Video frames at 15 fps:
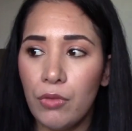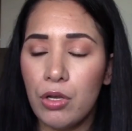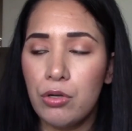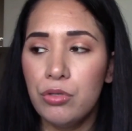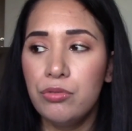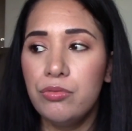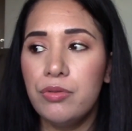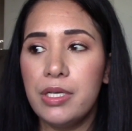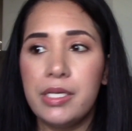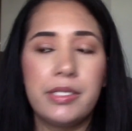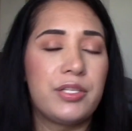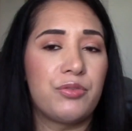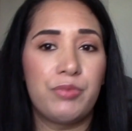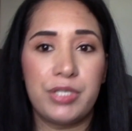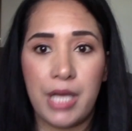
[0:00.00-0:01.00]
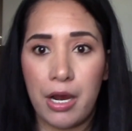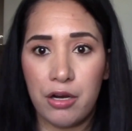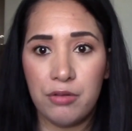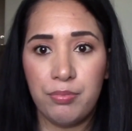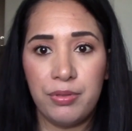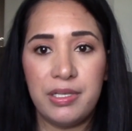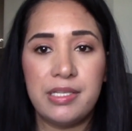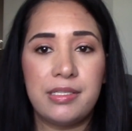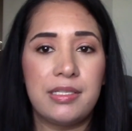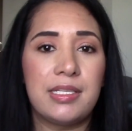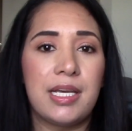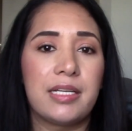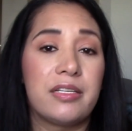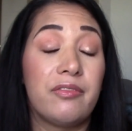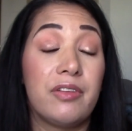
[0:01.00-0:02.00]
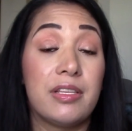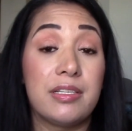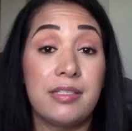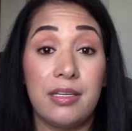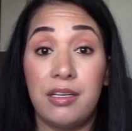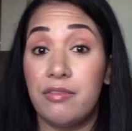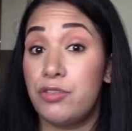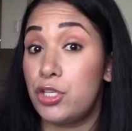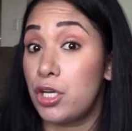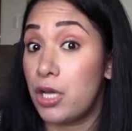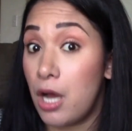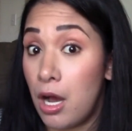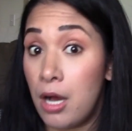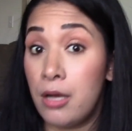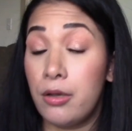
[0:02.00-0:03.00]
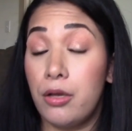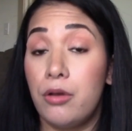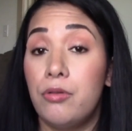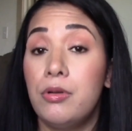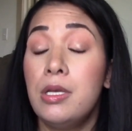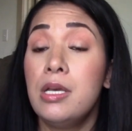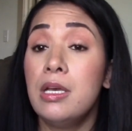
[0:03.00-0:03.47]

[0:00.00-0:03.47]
who is a retired police detective in the city of Chicago.